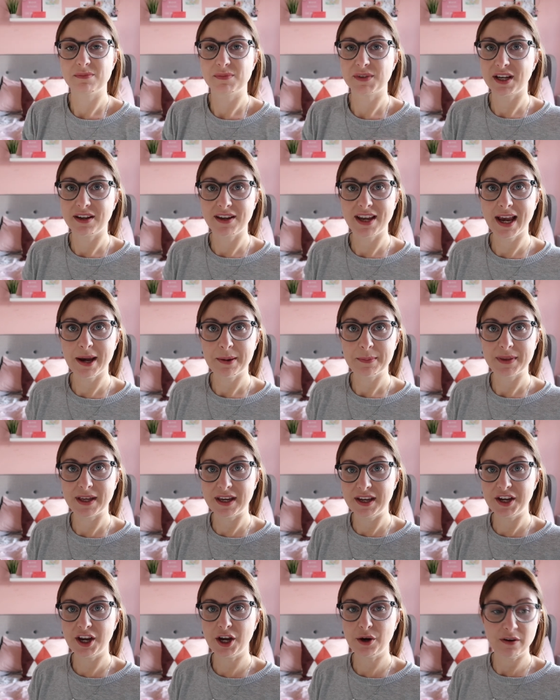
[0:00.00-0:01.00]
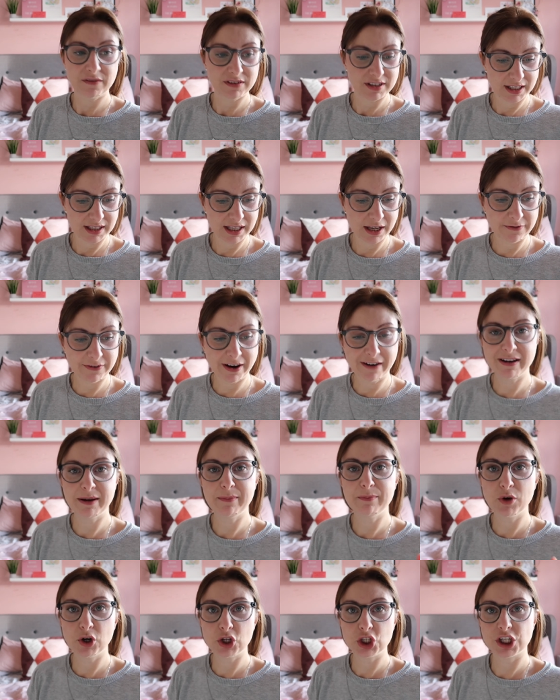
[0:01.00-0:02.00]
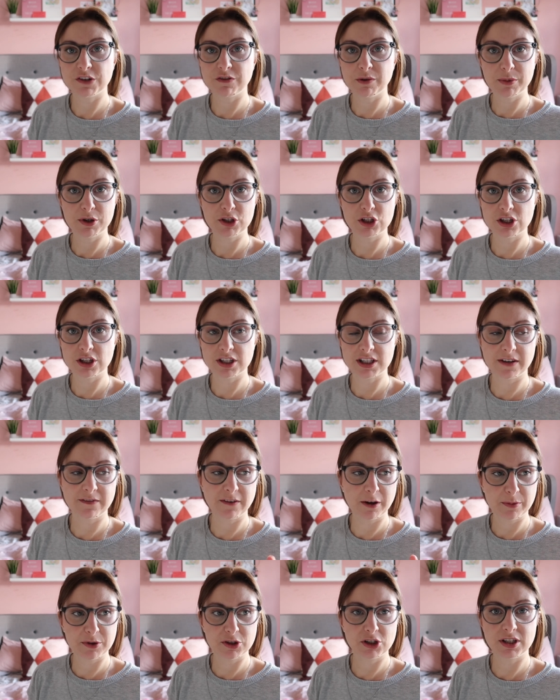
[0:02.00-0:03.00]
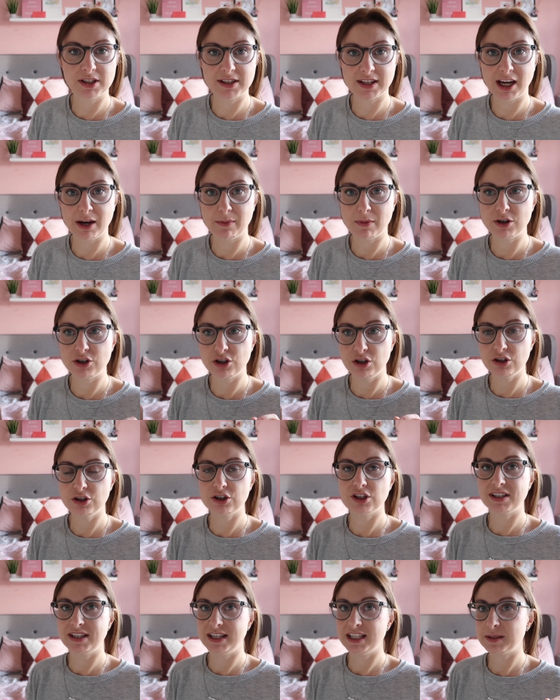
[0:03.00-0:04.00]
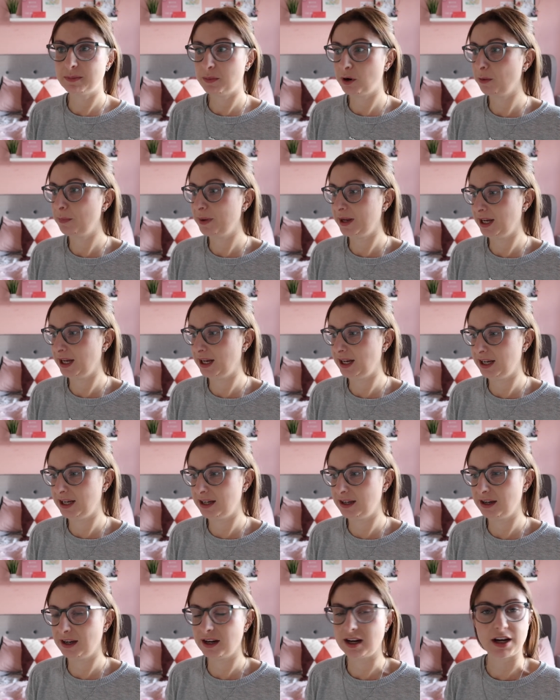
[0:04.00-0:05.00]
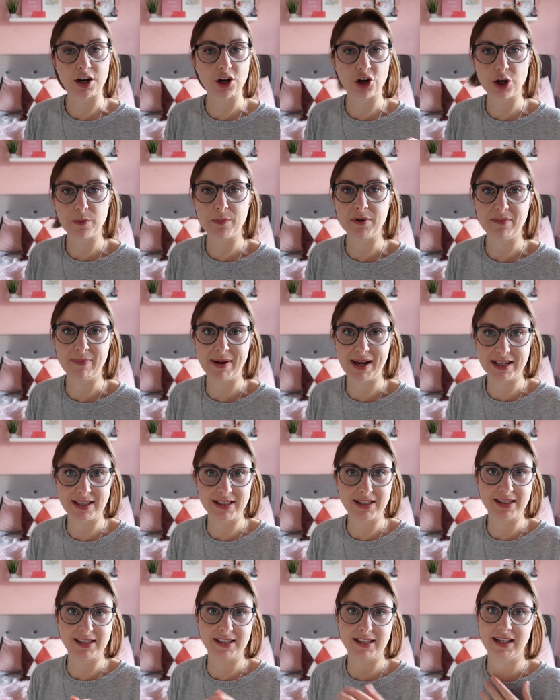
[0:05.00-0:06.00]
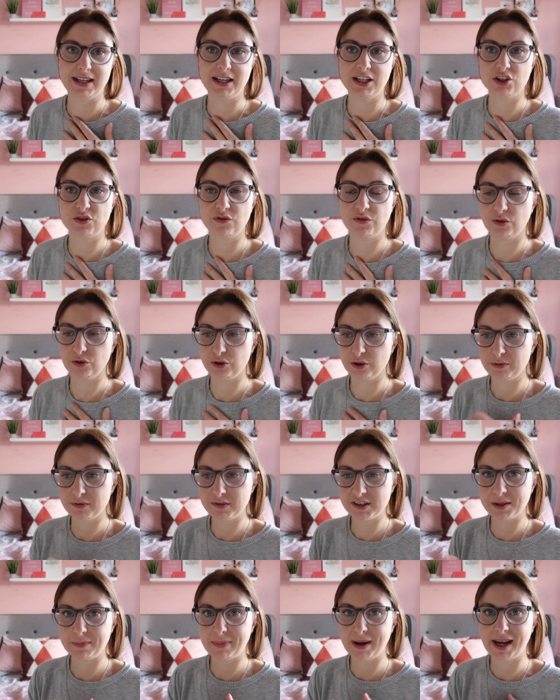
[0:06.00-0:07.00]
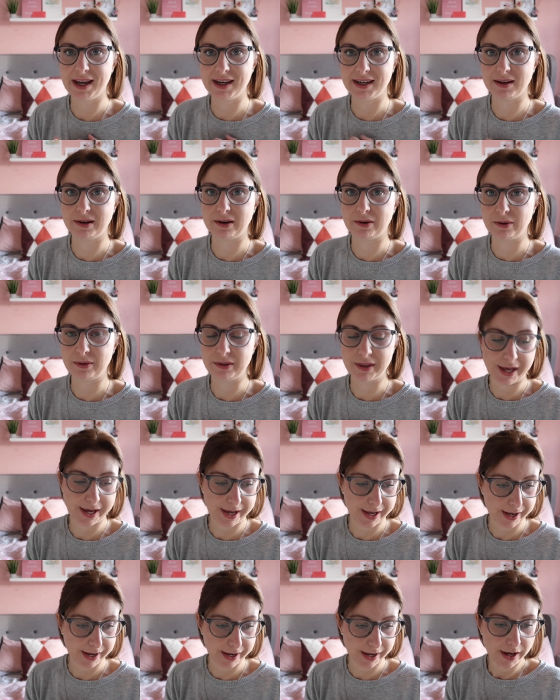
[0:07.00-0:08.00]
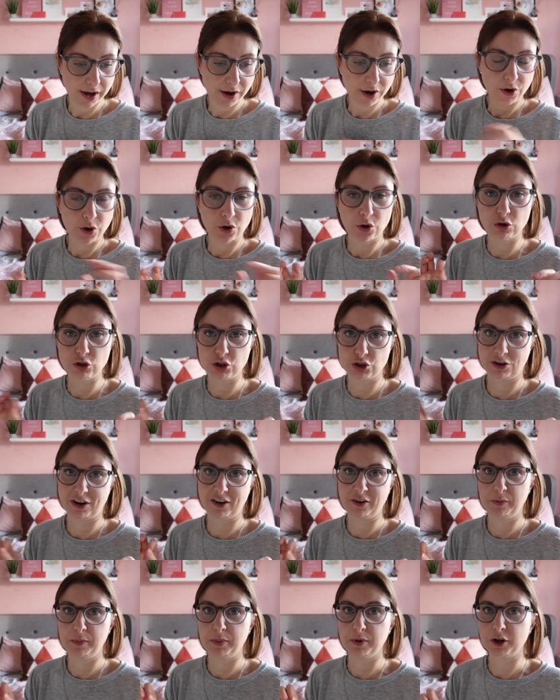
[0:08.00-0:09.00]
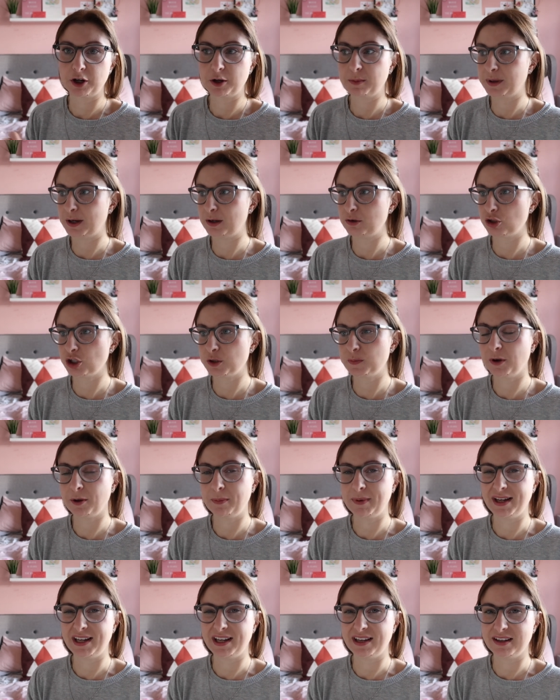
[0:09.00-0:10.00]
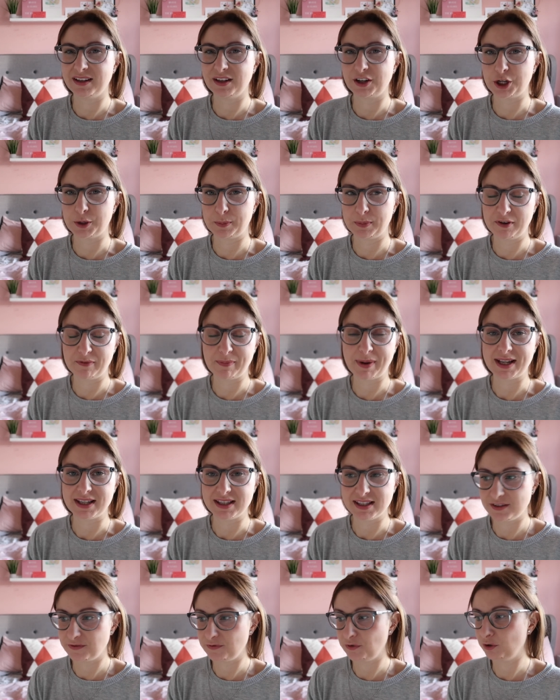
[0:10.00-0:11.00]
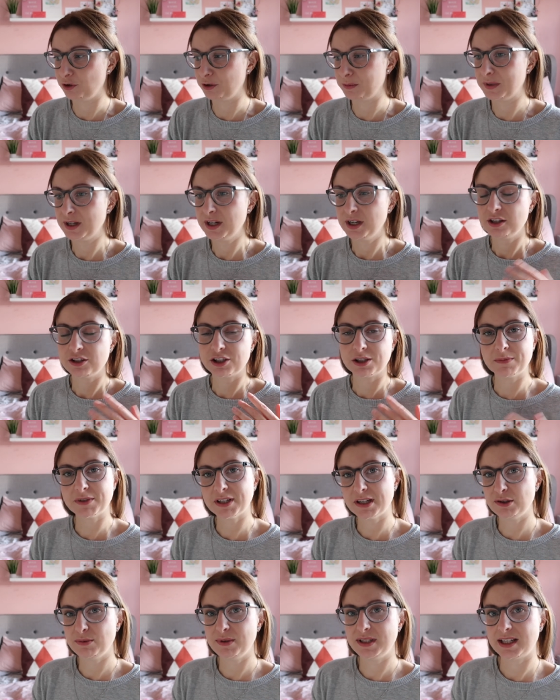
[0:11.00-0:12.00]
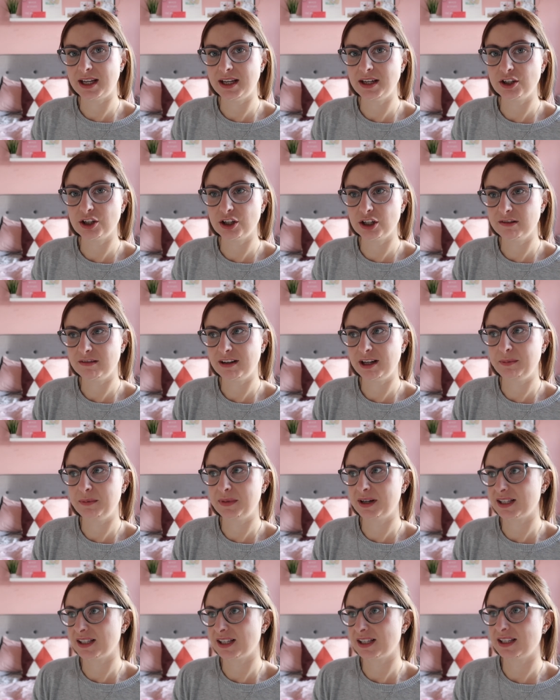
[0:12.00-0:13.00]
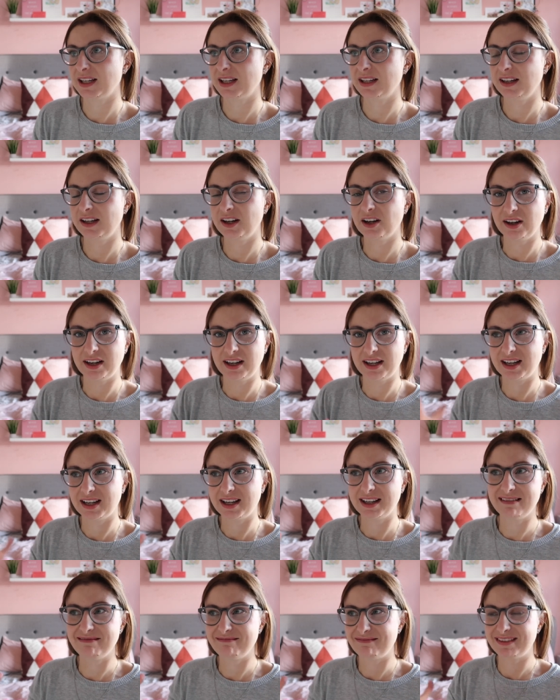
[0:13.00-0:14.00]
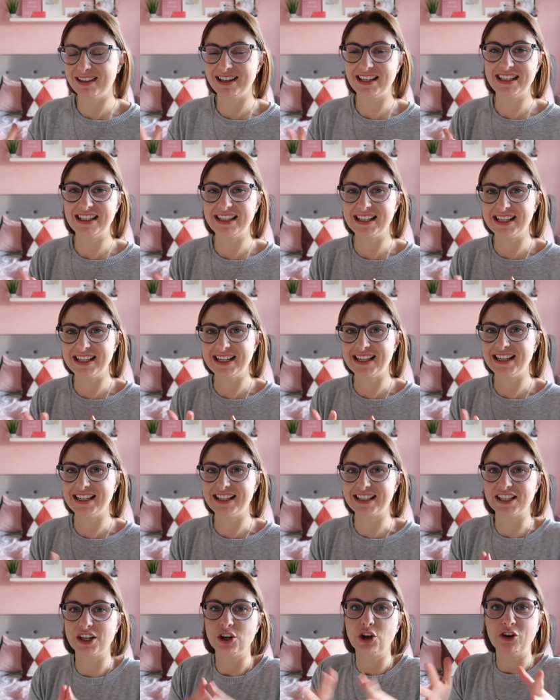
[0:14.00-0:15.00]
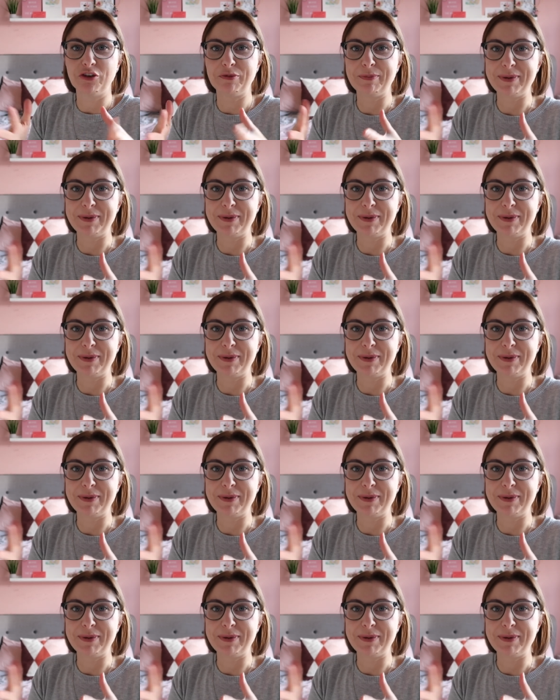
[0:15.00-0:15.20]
So yeah, there you go. Obviously they're very much of a muchness, they're very much the same. I do just need to pop in like a couple of pens each for them. There is a pen on their autograph book, but I'll just pop in a couple of pens for them. Sometimes we take colouring, but as I said, it kind of it's a lot